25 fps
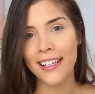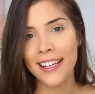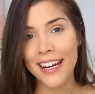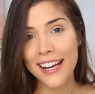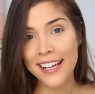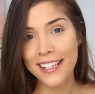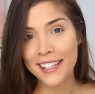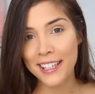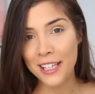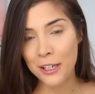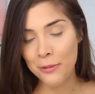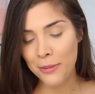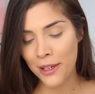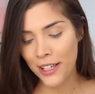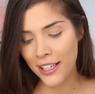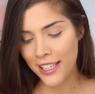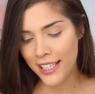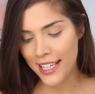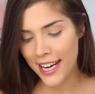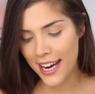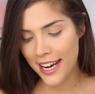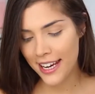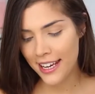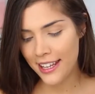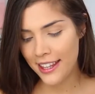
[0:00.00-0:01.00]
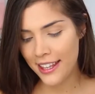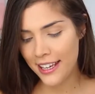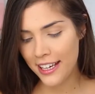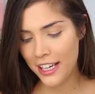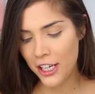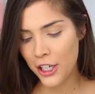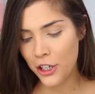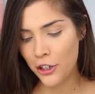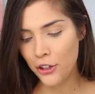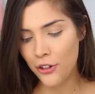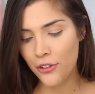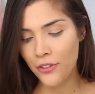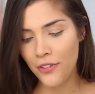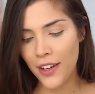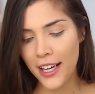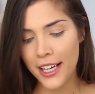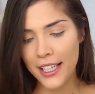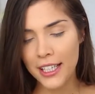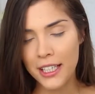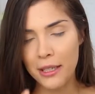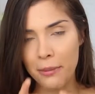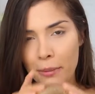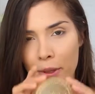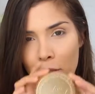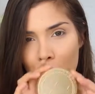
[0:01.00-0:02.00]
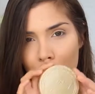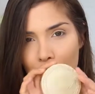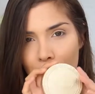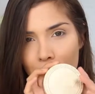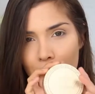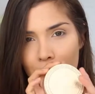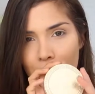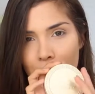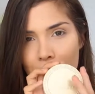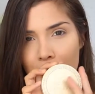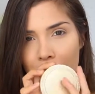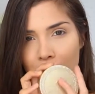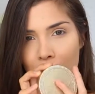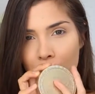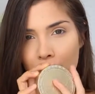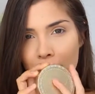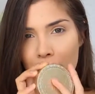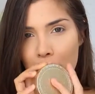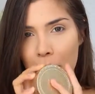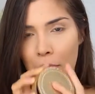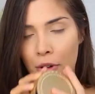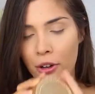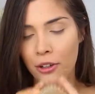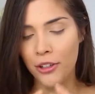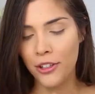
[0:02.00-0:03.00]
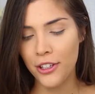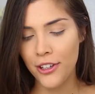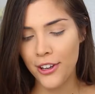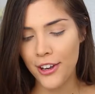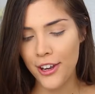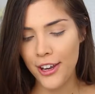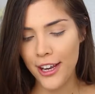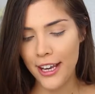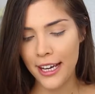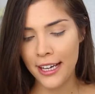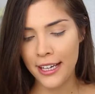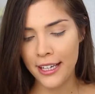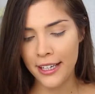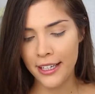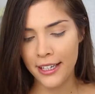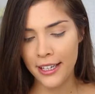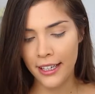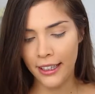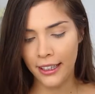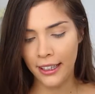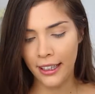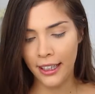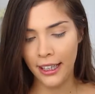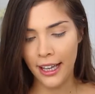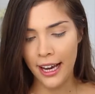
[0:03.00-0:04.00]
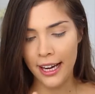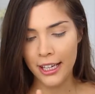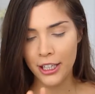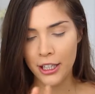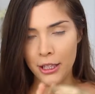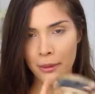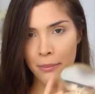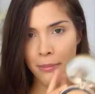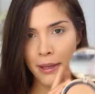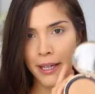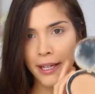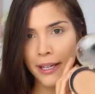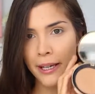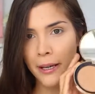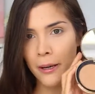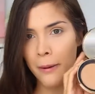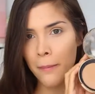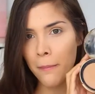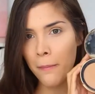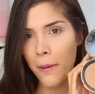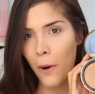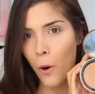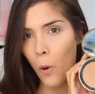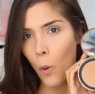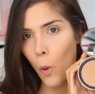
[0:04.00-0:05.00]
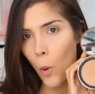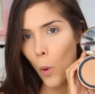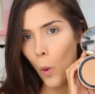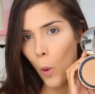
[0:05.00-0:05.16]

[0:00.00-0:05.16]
Next, I'm going to take the Too Faced Milk Chocolate Soleil Bronzer in light to medium.